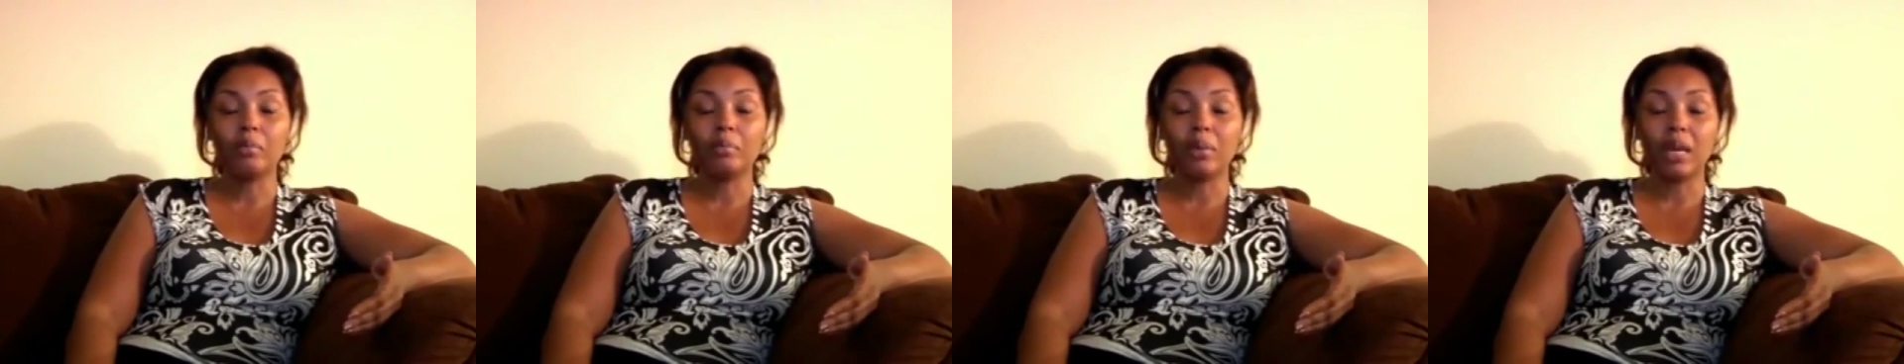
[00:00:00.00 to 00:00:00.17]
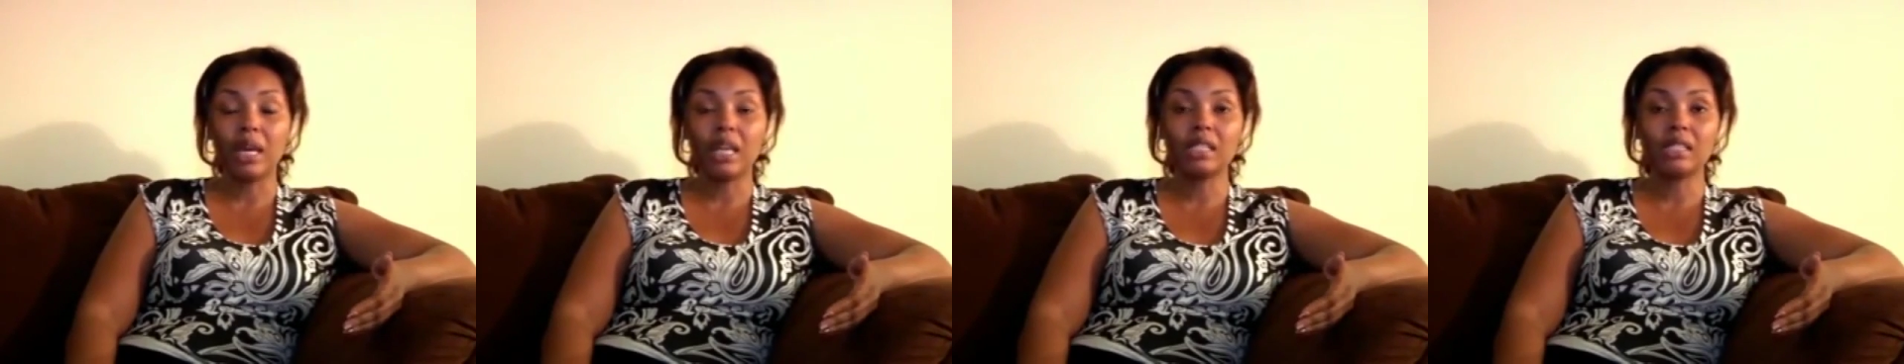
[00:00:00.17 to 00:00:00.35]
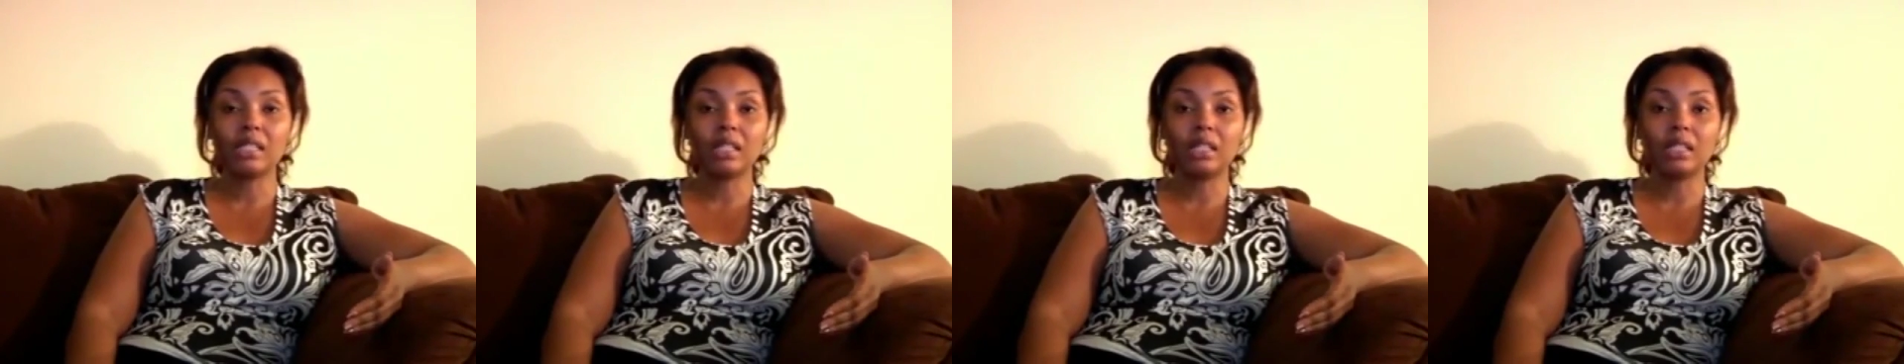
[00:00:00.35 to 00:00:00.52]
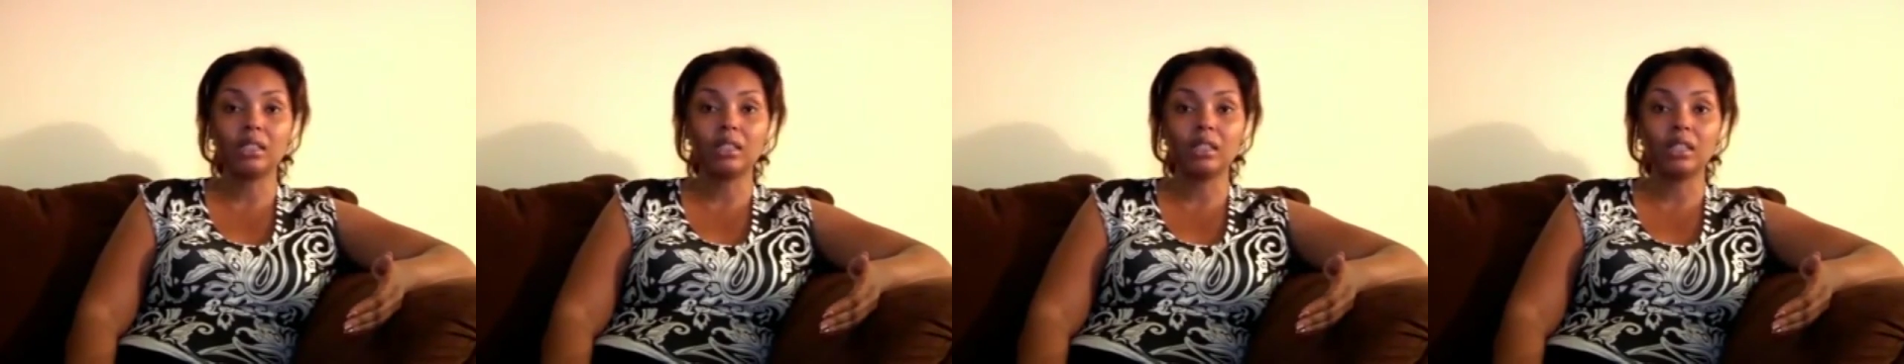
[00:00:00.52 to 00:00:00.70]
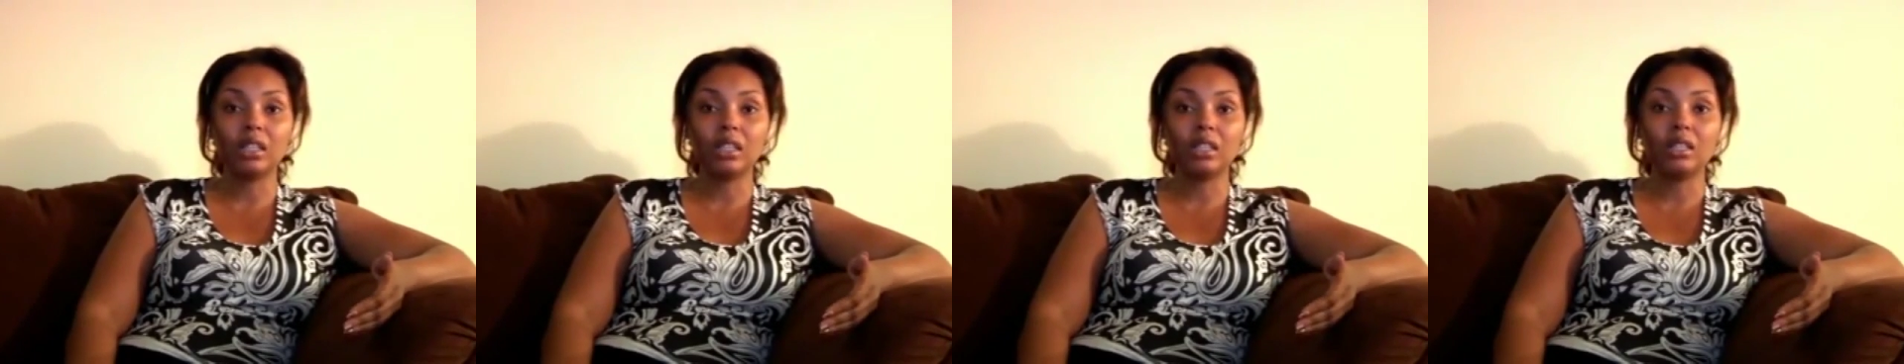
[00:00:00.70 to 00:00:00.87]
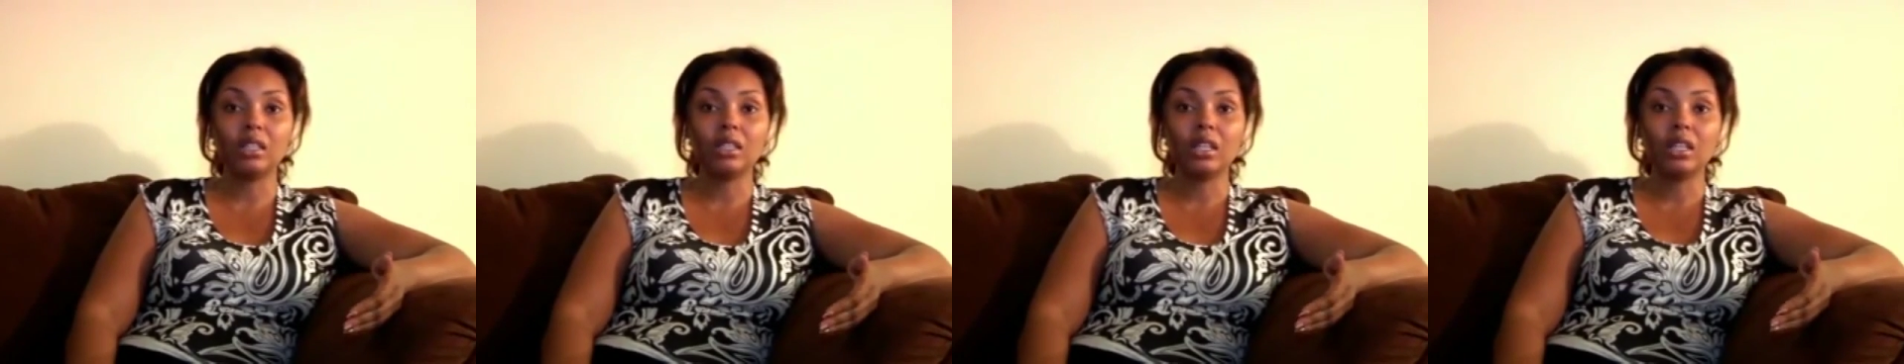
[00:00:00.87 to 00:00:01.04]

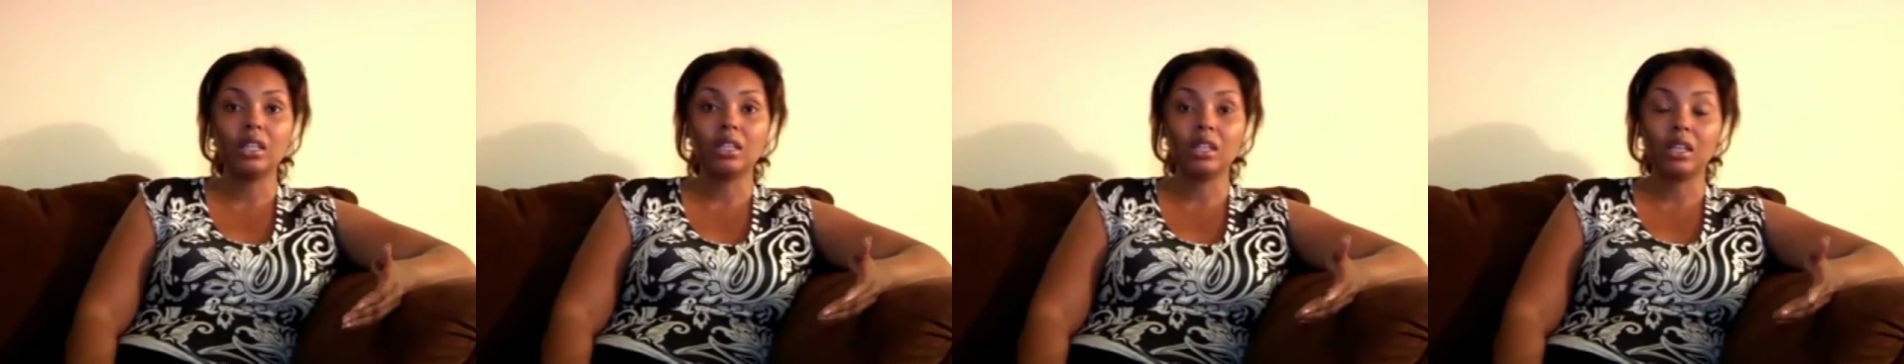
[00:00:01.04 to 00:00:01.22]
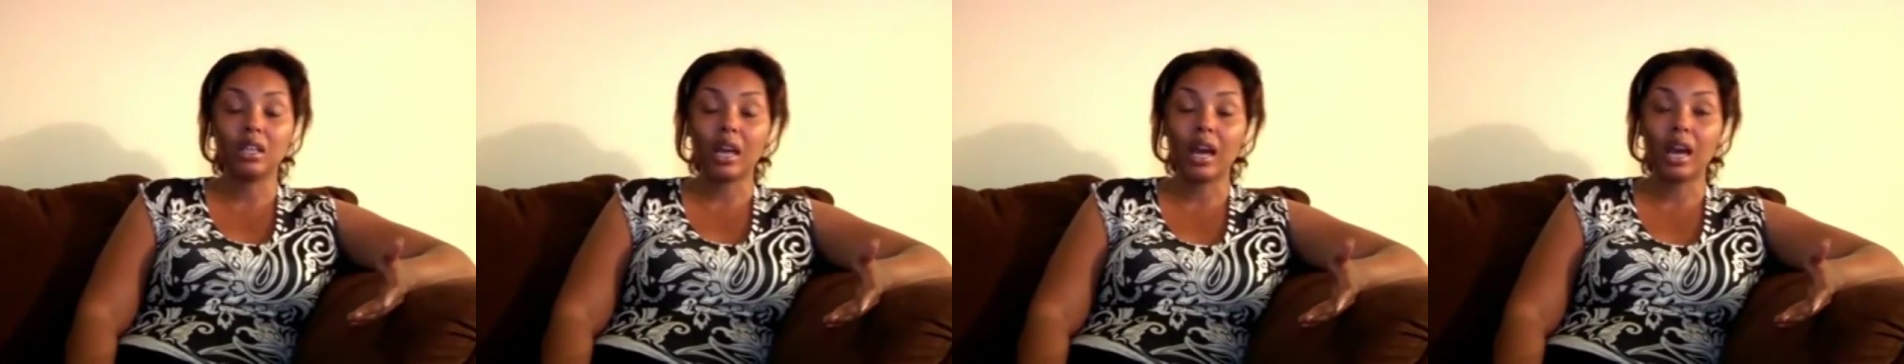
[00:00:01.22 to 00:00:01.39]
basically the